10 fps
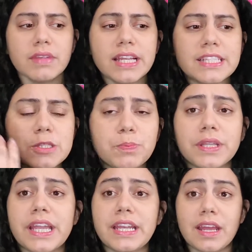
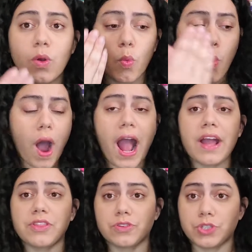explaining
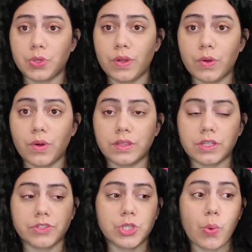why they're doing what
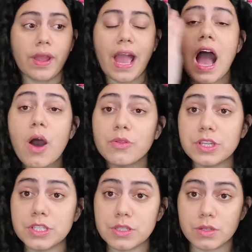they're doing, how
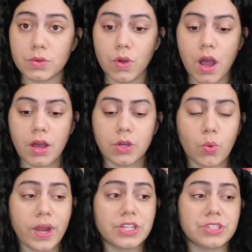these uh,
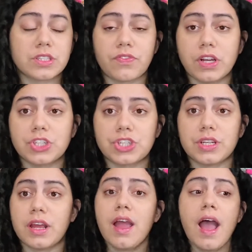equations
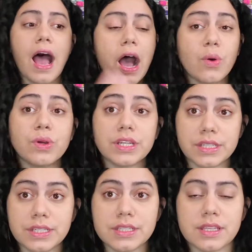function, how it
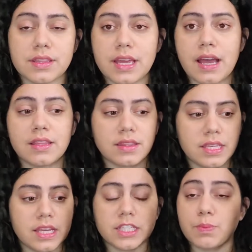is that
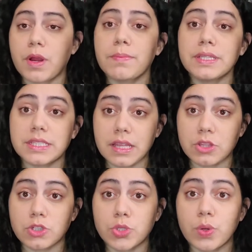the experiments that
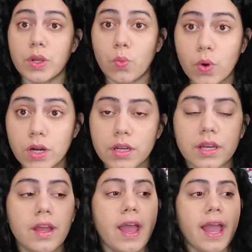they're doing
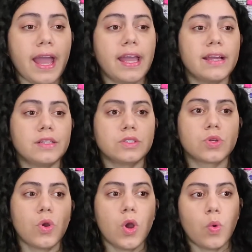work, and
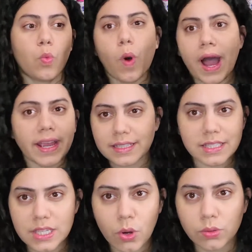why it's
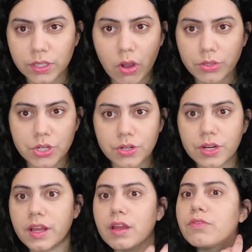the only
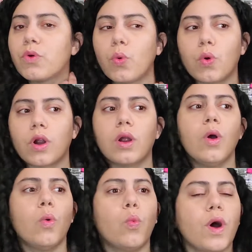alternative or
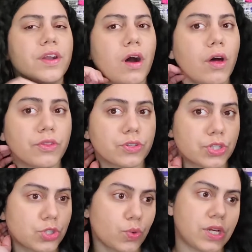what other
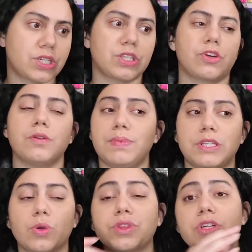situations there could be.
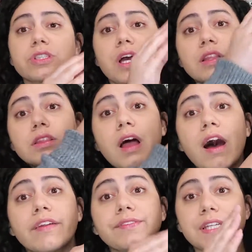So there's a
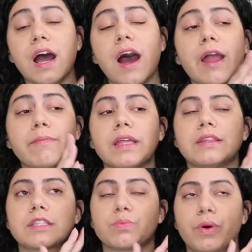lot of time in
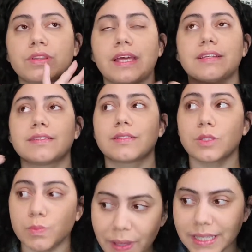this book that is
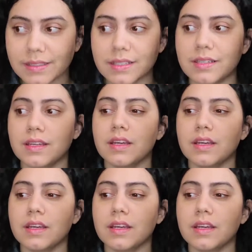spent